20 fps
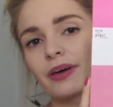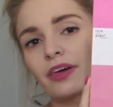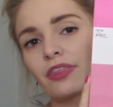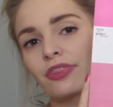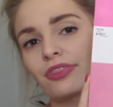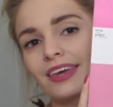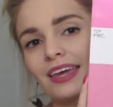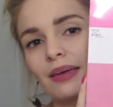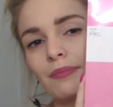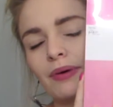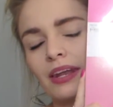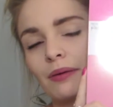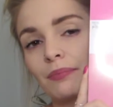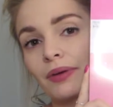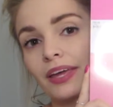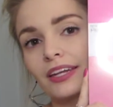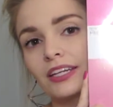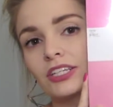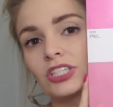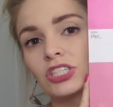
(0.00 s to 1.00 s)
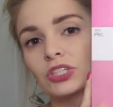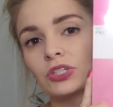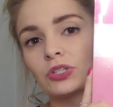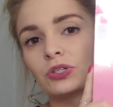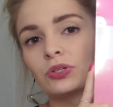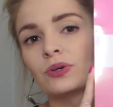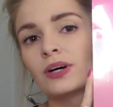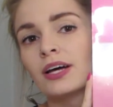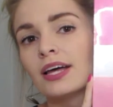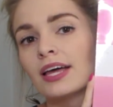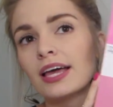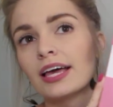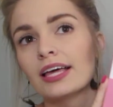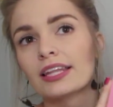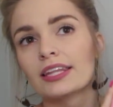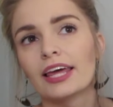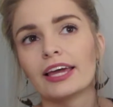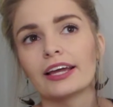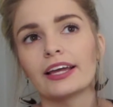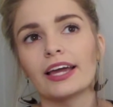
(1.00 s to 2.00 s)
my theme, and I'm gonna do
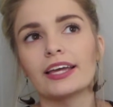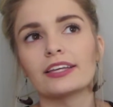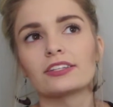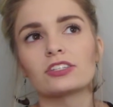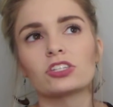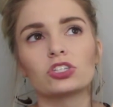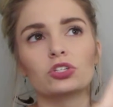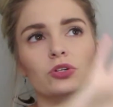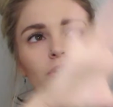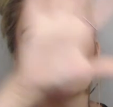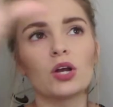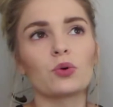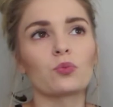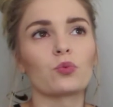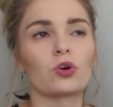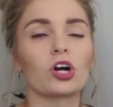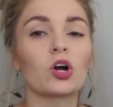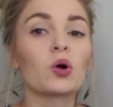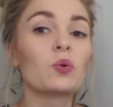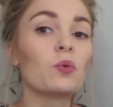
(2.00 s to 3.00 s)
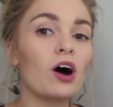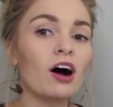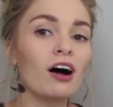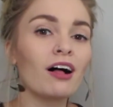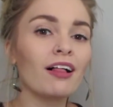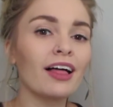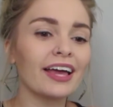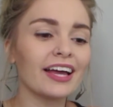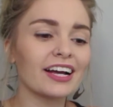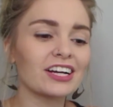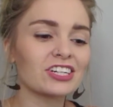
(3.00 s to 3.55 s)
like a student work wall.